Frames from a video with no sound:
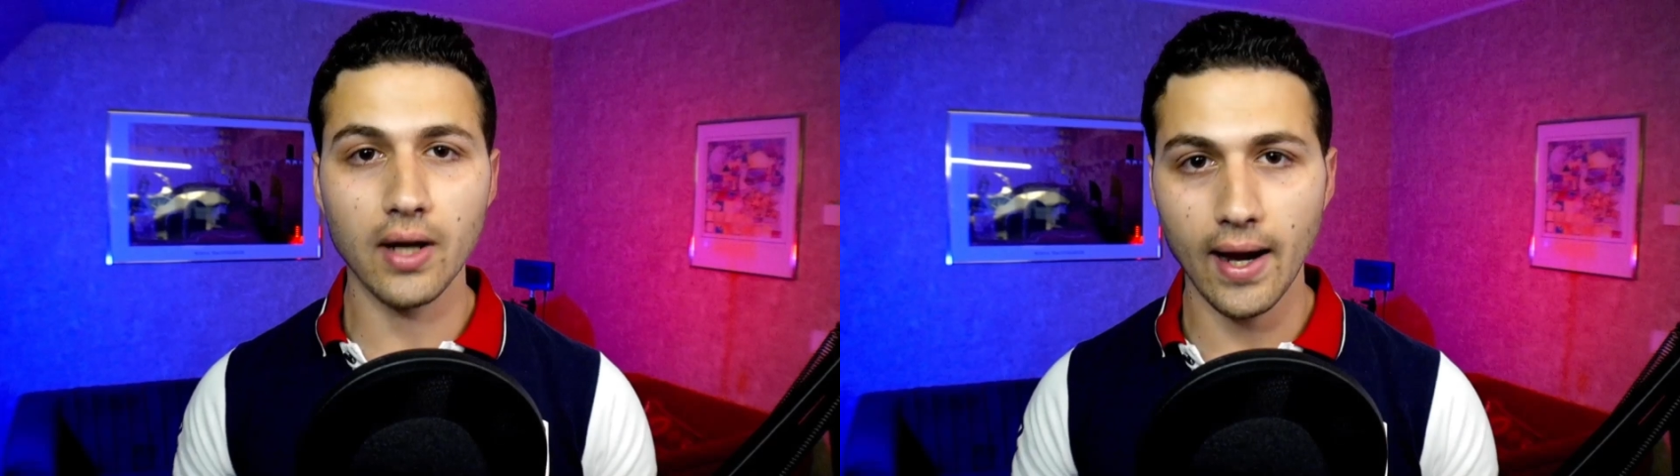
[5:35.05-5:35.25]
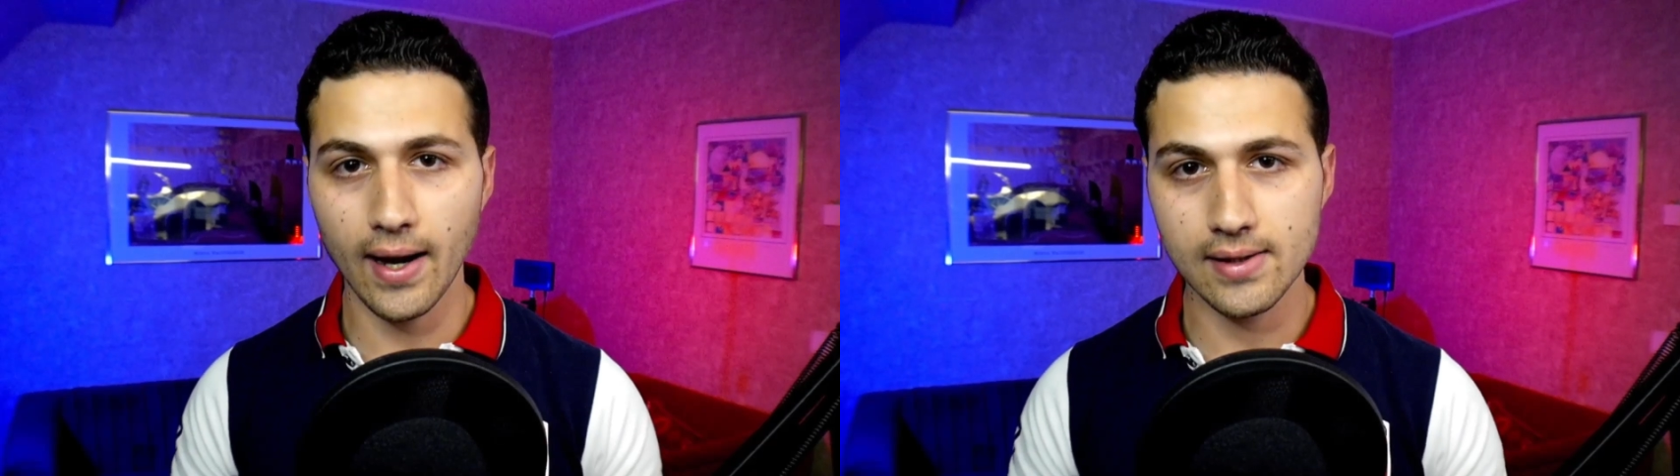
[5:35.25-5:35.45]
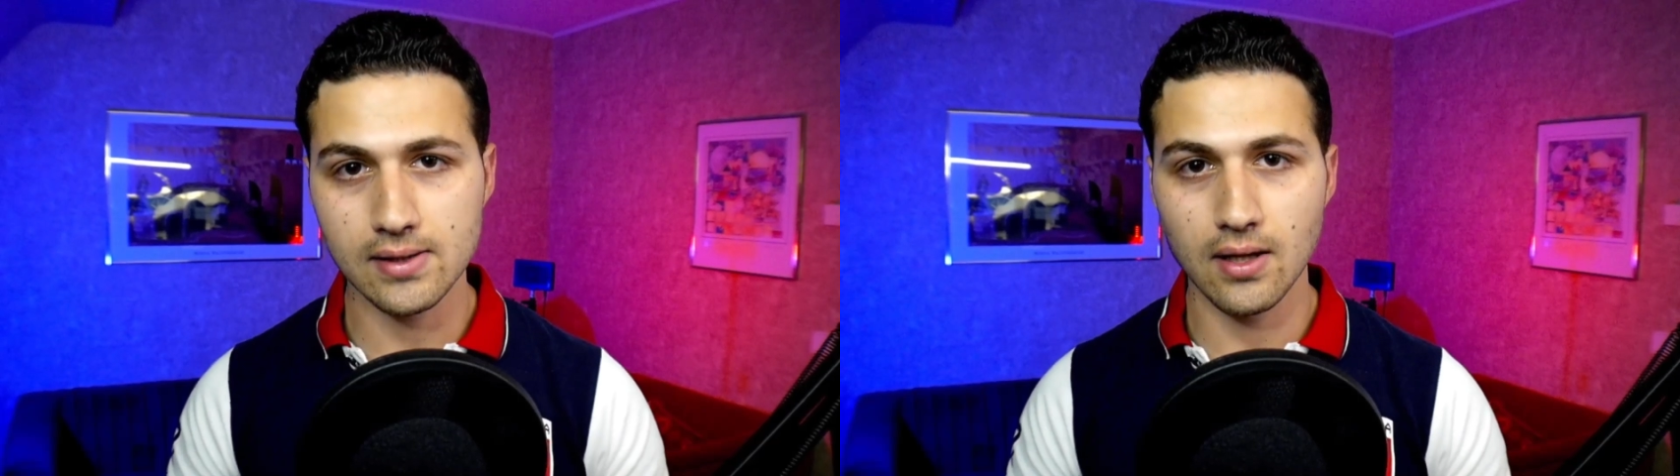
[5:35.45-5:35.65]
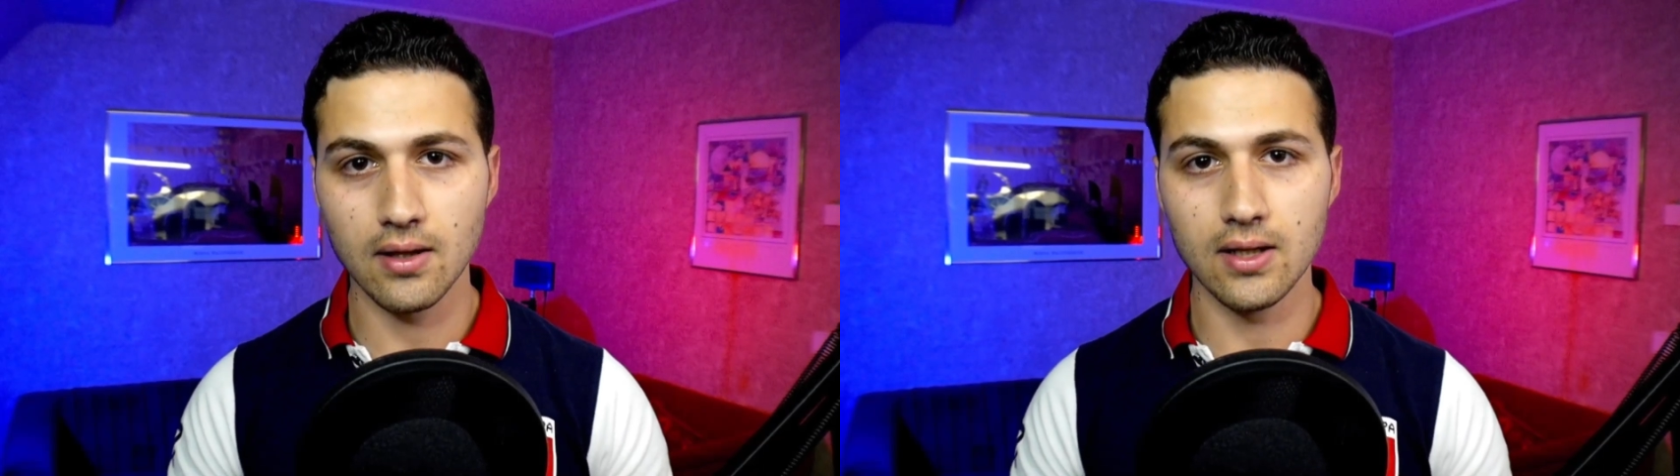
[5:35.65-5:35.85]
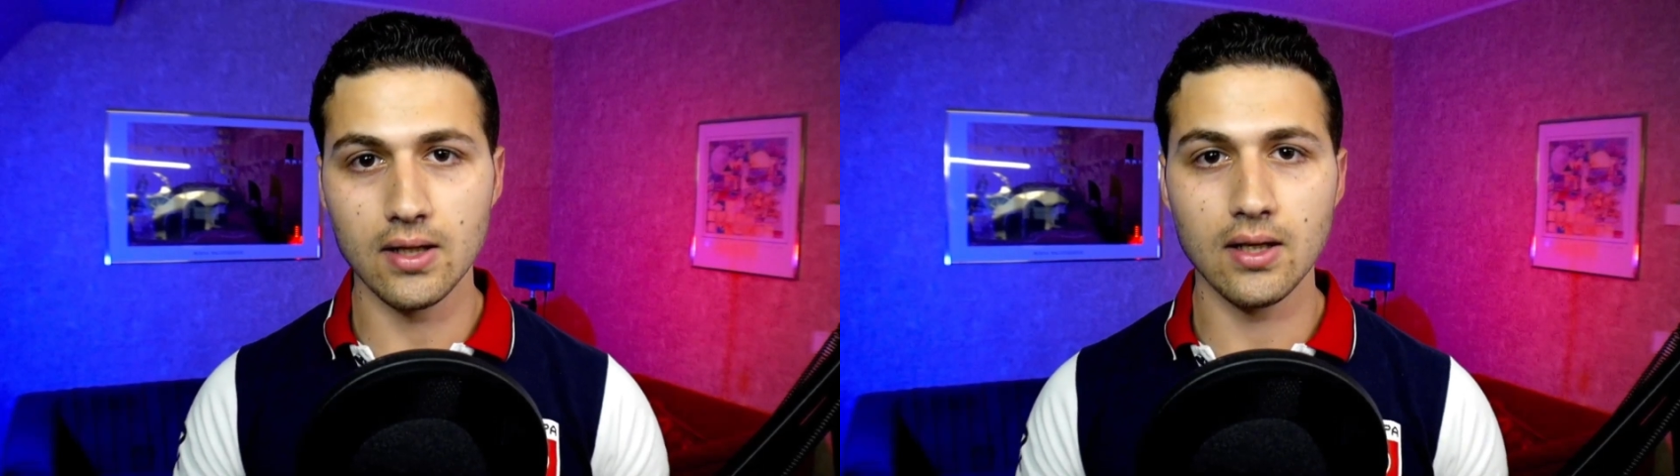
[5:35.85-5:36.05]
as
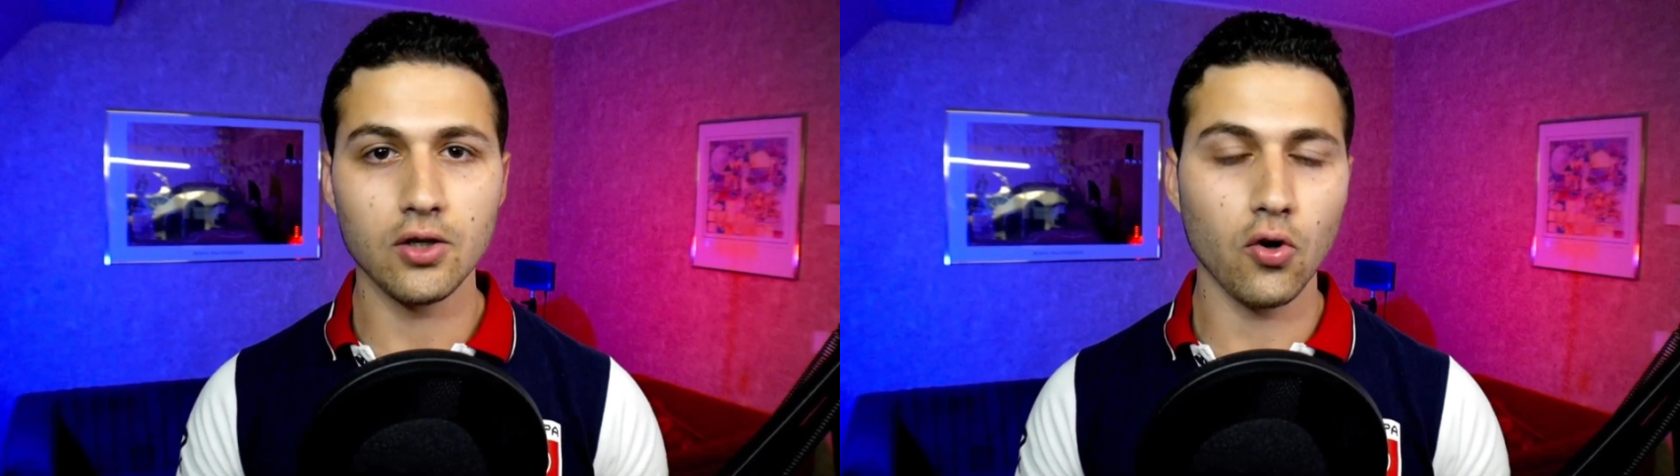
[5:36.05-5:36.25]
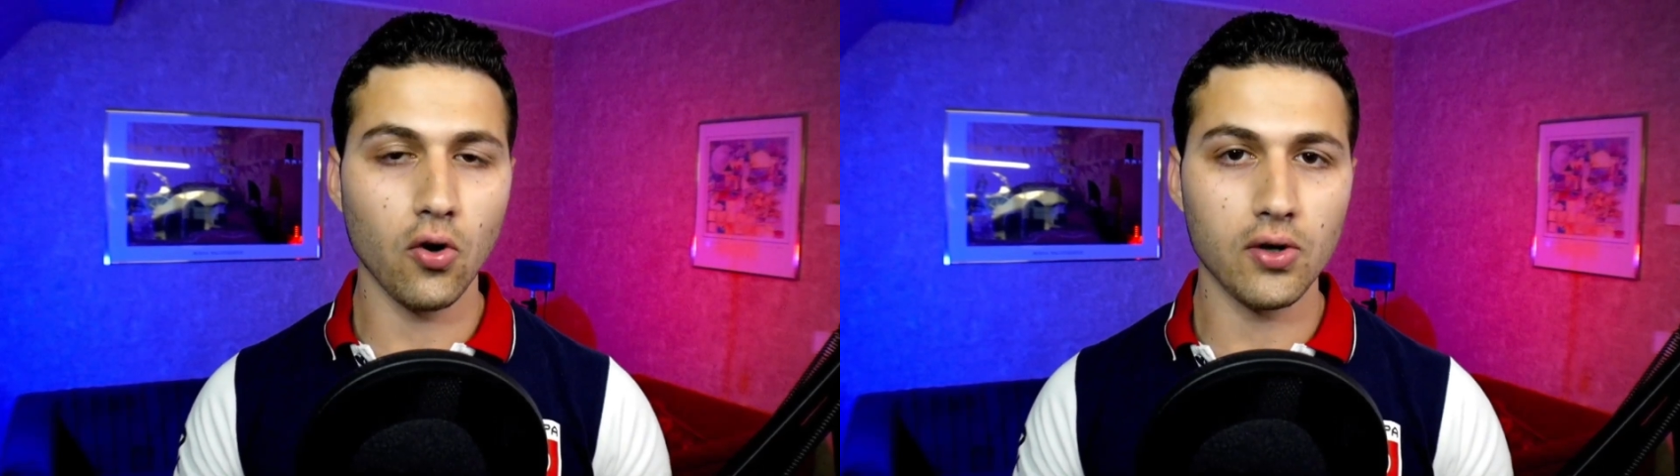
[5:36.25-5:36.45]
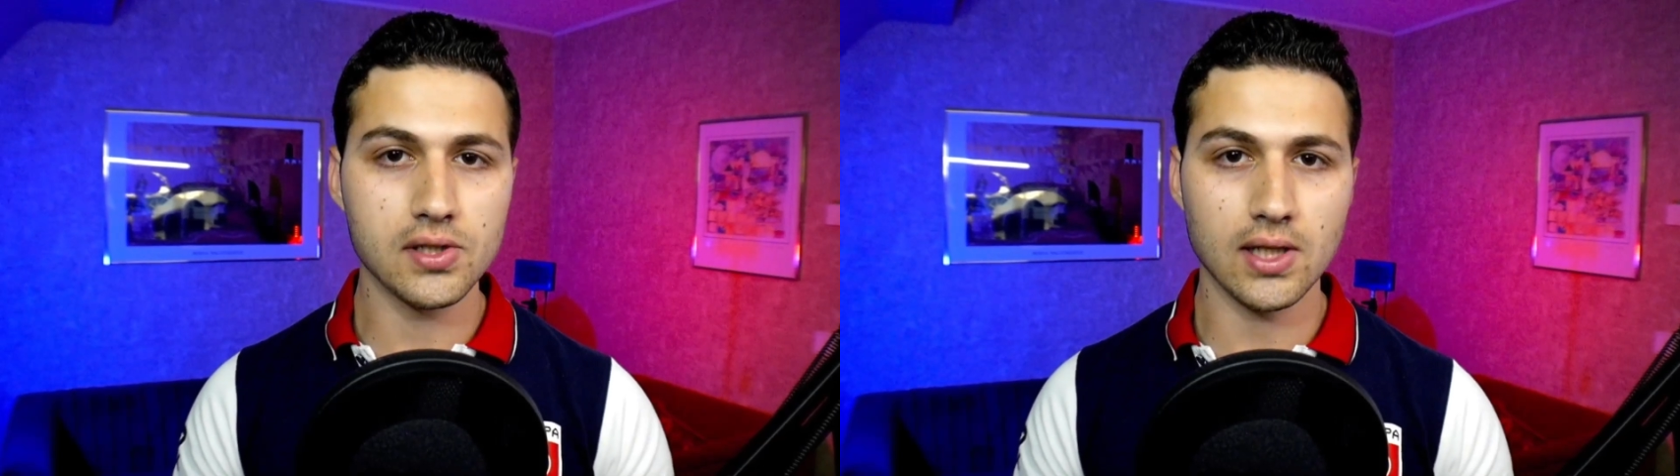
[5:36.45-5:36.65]
the course